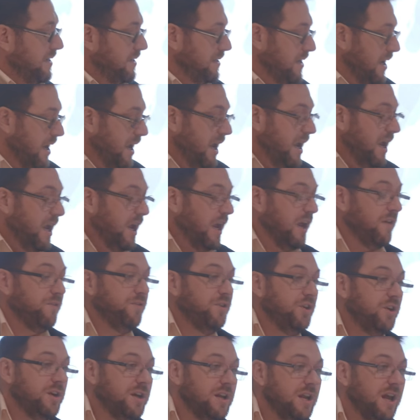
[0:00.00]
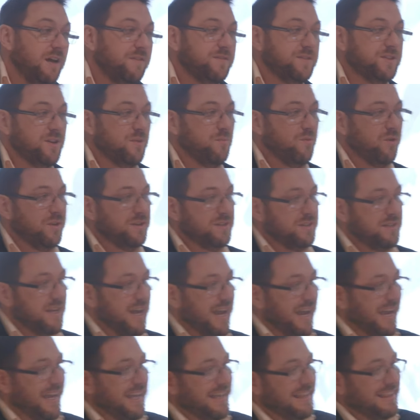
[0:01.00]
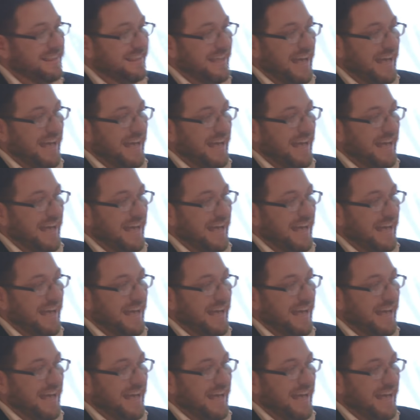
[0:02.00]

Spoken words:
is, if you can have someone saying